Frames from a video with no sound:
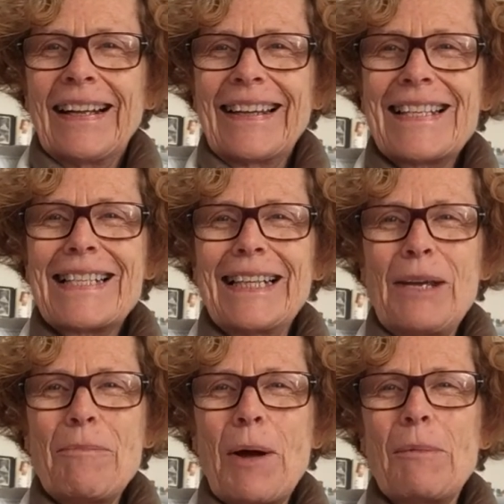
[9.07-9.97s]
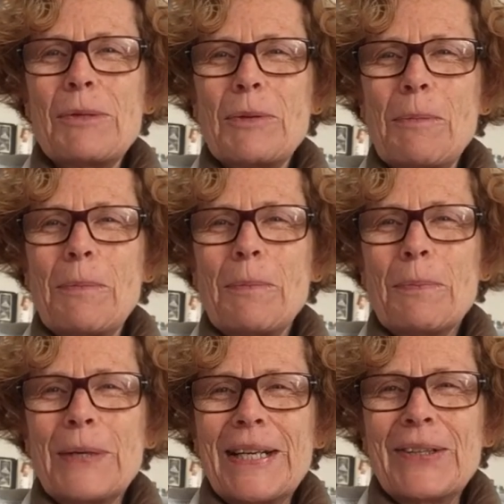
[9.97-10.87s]
The silly poems were
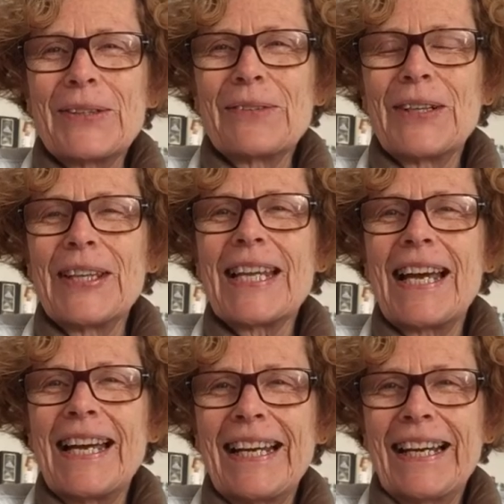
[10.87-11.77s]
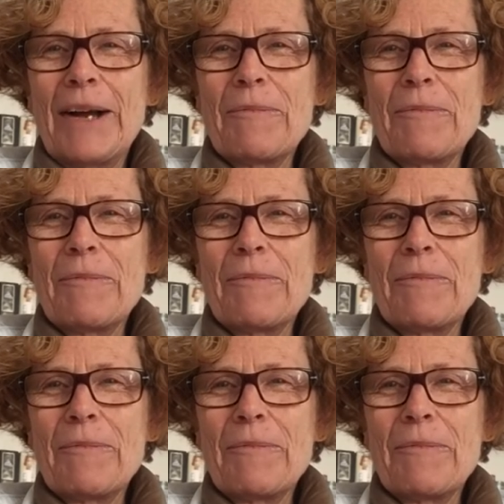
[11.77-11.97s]
pretty good, weren't they?